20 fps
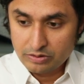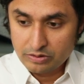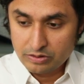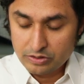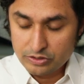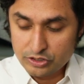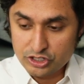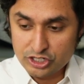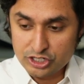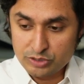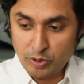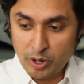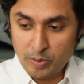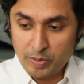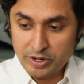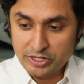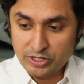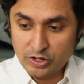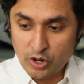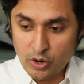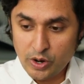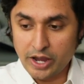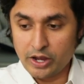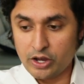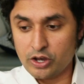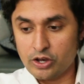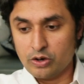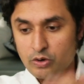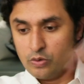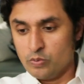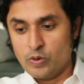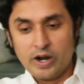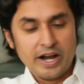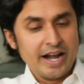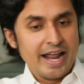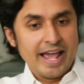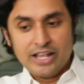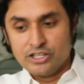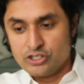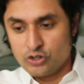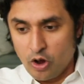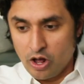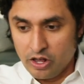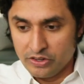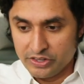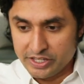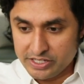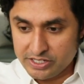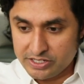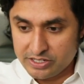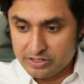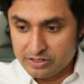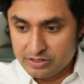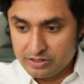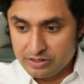This experimenting, okay, we're going to answer all these.